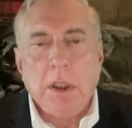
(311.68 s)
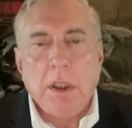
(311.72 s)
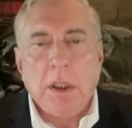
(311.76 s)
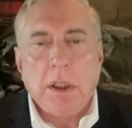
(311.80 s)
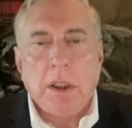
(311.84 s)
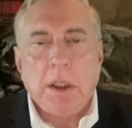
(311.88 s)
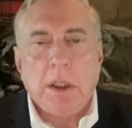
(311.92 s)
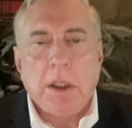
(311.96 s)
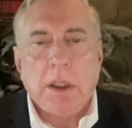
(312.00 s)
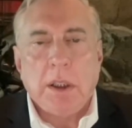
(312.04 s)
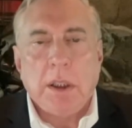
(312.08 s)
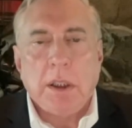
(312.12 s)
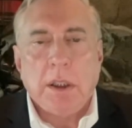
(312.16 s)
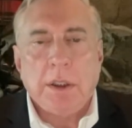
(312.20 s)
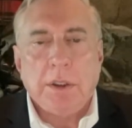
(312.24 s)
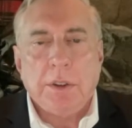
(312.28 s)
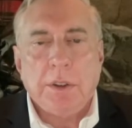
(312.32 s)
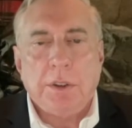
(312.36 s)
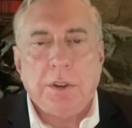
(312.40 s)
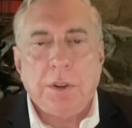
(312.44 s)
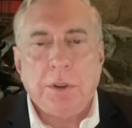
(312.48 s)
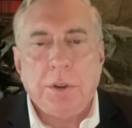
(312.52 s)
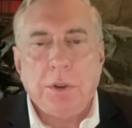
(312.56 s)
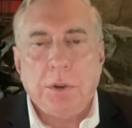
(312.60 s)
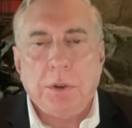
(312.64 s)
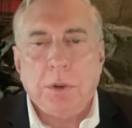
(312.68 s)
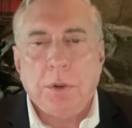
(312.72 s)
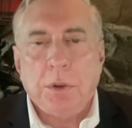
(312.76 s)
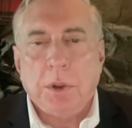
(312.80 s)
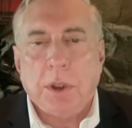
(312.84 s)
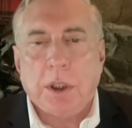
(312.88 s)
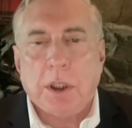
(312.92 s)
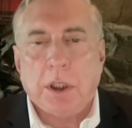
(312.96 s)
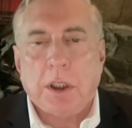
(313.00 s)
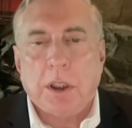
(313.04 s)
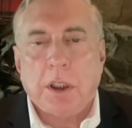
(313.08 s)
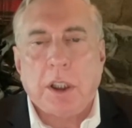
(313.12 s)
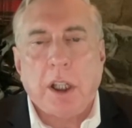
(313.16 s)
to
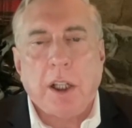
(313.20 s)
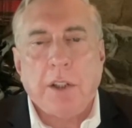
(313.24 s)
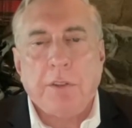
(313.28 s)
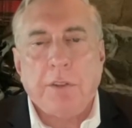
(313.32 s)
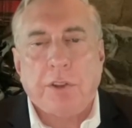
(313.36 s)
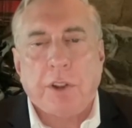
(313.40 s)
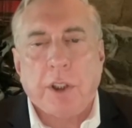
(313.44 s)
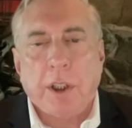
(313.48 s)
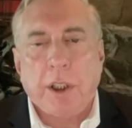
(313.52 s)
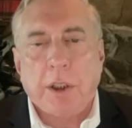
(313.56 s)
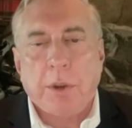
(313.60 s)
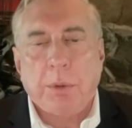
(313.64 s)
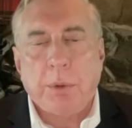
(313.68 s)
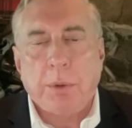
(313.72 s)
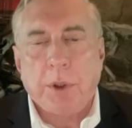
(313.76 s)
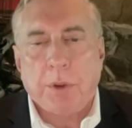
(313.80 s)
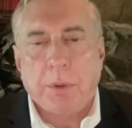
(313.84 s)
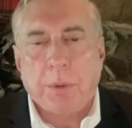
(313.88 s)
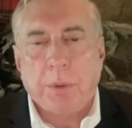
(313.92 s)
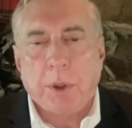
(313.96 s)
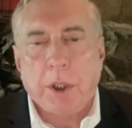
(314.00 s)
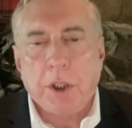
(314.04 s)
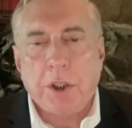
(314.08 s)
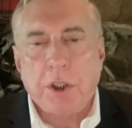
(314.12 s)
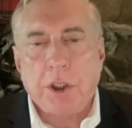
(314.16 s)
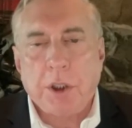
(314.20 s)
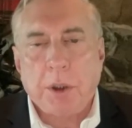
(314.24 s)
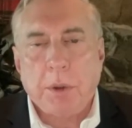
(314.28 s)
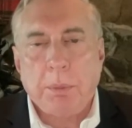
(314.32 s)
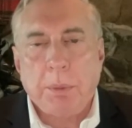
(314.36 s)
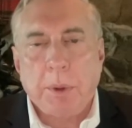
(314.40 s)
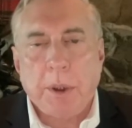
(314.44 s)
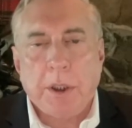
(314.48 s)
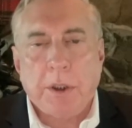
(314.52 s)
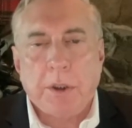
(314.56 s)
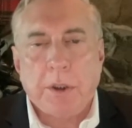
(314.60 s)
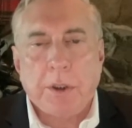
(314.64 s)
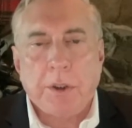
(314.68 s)
a conflict with Russia,
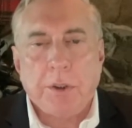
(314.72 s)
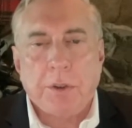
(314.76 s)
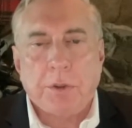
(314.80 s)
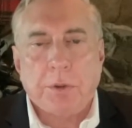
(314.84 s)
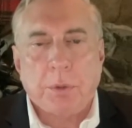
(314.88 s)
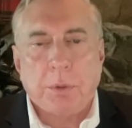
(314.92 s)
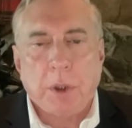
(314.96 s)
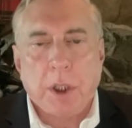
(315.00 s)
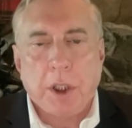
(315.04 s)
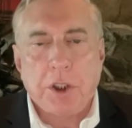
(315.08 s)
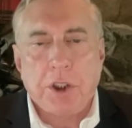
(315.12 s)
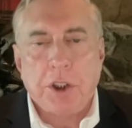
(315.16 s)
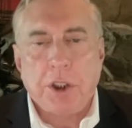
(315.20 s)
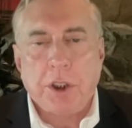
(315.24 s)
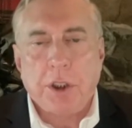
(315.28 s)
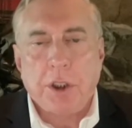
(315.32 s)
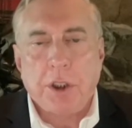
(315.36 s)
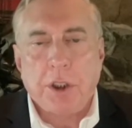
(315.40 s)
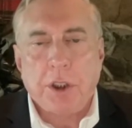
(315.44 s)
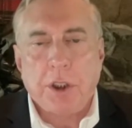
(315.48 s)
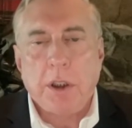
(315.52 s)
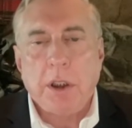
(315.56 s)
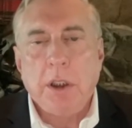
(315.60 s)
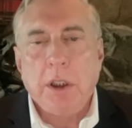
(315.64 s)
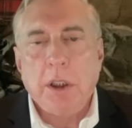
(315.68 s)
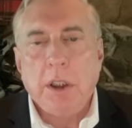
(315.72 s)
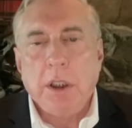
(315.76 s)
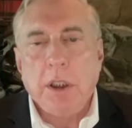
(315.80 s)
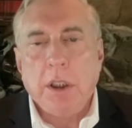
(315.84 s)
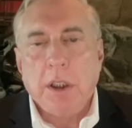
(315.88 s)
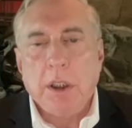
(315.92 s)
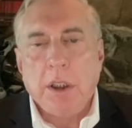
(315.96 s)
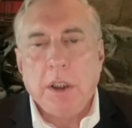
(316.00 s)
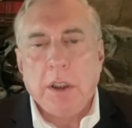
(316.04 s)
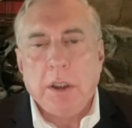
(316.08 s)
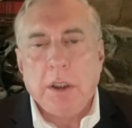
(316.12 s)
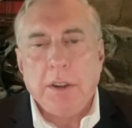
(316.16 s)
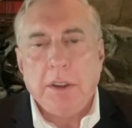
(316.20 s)
because Russia
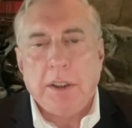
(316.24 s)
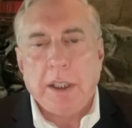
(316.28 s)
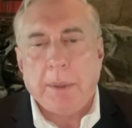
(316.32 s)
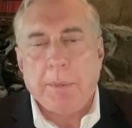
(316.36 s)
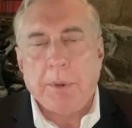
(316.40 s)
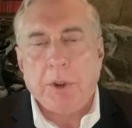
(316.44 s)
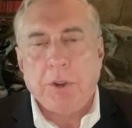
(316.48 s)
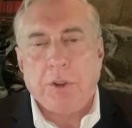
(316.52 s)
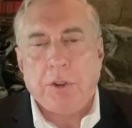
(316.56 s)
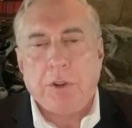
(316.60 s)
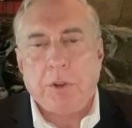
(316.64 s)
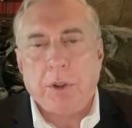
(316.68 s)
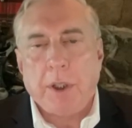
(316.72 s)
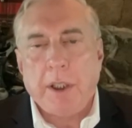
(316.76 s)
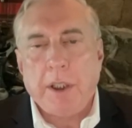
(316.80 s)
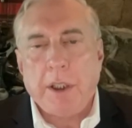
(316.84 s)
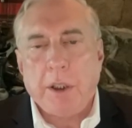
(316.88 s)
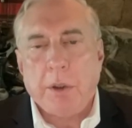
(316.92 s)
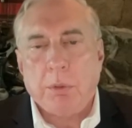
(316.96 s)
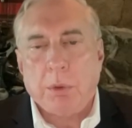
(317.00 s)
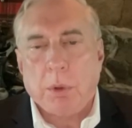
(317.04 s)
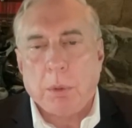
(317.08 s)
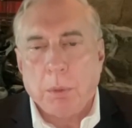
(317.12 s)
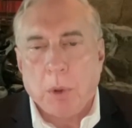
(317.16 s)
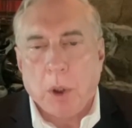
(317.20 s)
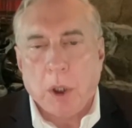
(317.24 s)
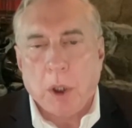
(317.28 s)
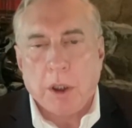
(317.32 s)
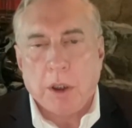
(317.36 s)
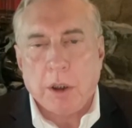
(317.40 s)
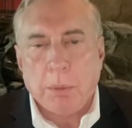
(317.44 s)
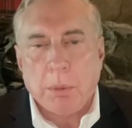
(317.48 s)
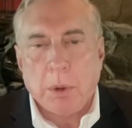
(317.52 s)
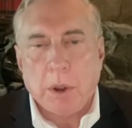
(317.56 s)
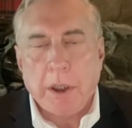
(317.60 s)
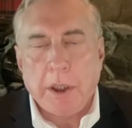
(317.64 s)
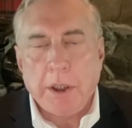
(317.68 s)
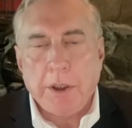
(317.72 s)
demonstrated
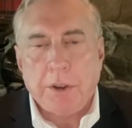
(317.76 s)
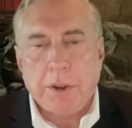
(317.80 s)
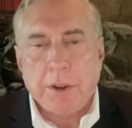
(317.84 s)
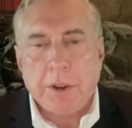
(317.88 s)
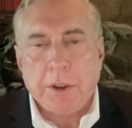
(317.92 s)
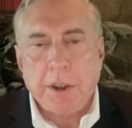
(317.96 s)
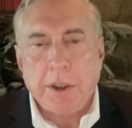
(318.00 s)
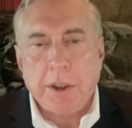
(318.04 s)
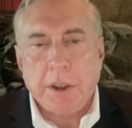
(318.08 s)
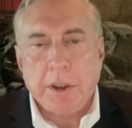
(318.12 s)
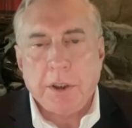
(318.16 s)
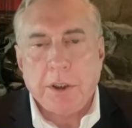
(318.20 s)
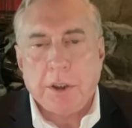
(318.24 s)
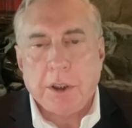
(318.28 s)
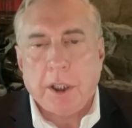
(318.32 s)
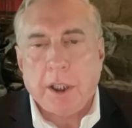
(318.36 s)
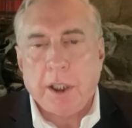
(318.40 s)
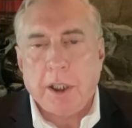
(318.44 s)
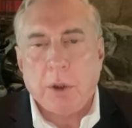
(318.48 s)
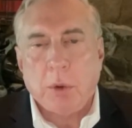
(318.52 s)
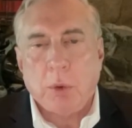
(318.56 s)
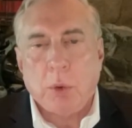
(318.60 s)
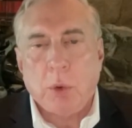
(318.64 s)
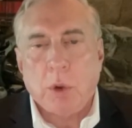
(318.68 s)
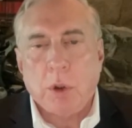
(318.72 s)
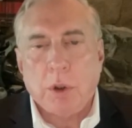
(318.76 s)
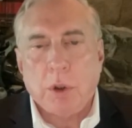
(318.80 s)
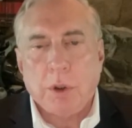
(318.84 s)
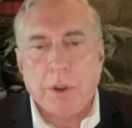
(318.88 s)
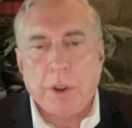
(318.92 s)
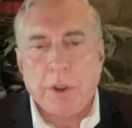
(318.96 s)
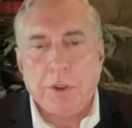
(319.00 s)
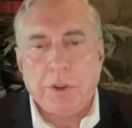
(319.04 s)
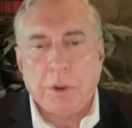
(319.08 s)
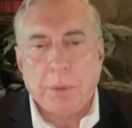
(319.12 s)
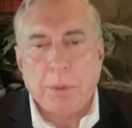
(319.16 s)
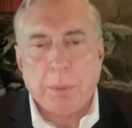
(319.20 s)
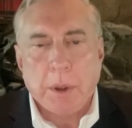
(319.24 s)
remarkably to the entire world
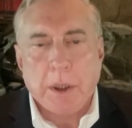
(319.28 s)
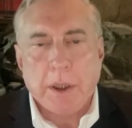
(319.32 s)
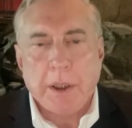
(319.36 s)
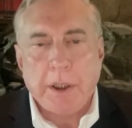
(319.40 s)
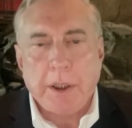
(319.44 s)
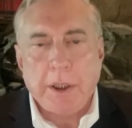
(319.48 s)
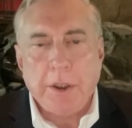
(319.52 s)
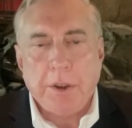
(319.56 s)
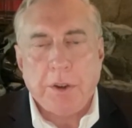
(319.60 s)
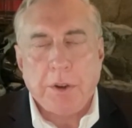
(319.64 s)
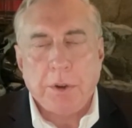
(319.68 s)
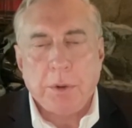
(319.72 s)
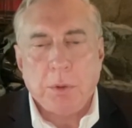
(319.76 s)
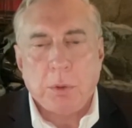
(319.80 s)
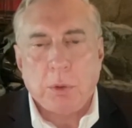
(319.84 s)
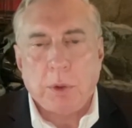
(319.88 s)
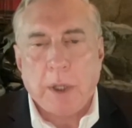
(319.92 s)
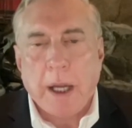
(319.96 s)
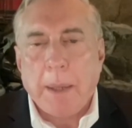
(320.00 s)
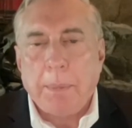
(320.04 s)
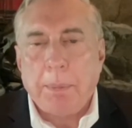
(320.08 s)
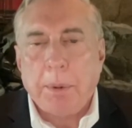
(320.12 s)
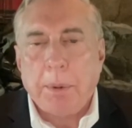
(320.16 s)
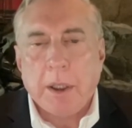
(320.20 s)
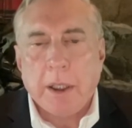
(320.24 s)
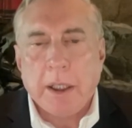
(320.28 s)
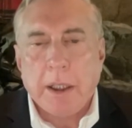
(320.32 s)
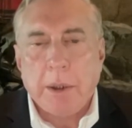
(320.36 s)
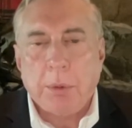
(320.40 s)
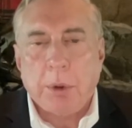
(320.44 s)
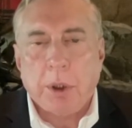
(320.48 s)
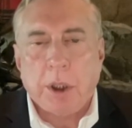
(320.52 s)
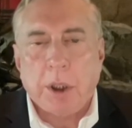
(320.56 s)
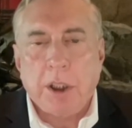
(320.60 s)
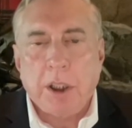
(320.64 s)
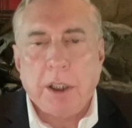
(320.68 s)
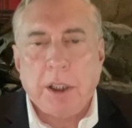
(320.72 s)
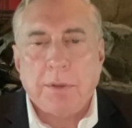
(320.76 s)
its ability to rapidly
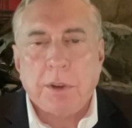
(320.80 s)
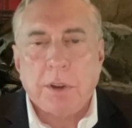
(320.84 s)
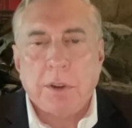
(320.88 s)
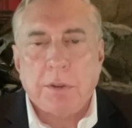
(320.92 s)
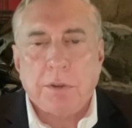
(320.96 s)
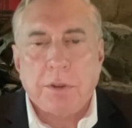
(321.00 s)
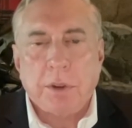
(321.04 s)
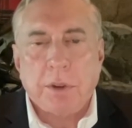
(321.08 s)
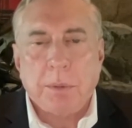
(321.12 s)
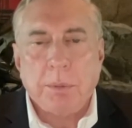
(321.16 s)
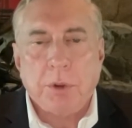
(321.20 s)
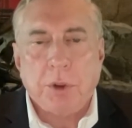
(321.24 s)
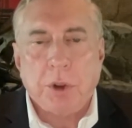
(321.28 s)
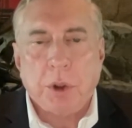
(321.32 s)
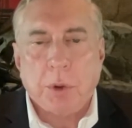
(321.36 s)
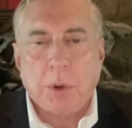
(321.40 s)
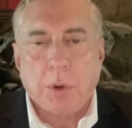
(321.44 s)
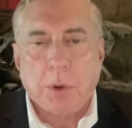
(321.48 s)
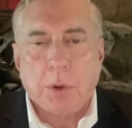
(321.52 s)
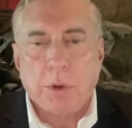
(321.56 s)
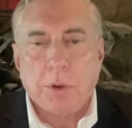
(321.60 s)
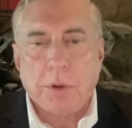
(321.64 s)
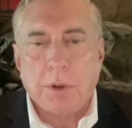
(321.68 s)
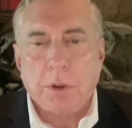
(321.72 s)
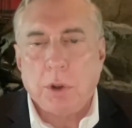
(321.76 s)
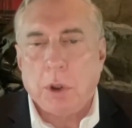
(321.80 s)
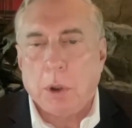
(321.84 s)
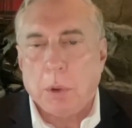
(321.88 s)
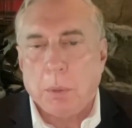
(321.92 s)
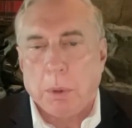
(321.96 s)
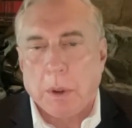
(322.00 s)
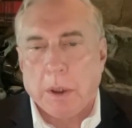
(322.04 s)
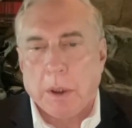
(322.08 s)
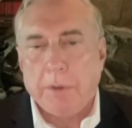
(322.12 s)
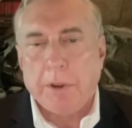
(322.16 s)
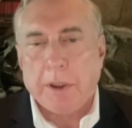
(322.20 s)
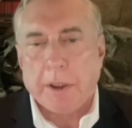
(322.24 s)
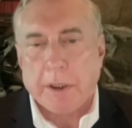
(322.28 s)
recover from total
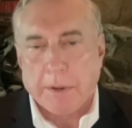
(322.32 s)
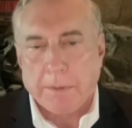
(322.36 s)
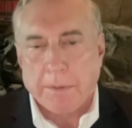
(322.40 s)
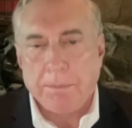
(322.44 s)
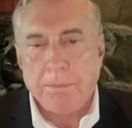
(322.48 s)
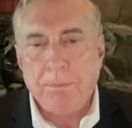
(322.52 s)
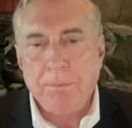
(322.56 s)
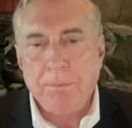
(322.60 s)
oblivion.